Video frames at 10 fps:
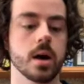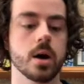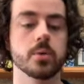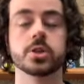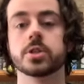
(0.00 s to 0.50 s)

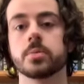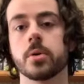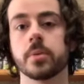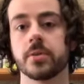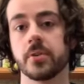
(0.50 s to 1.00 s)
which is
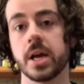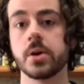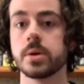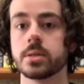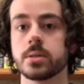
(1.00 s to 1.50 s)
appropriate for
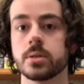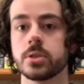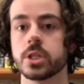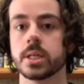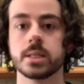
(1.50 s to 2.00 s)
aqueous
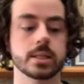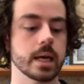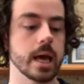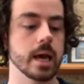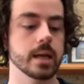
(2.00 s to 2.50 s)
solutions,
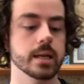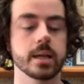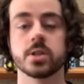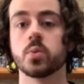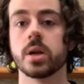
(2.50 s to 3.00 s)
and it
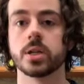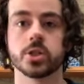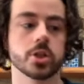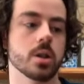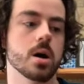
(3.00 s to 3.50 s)
is 1
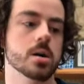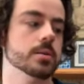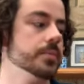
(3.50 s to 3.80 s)
inch long,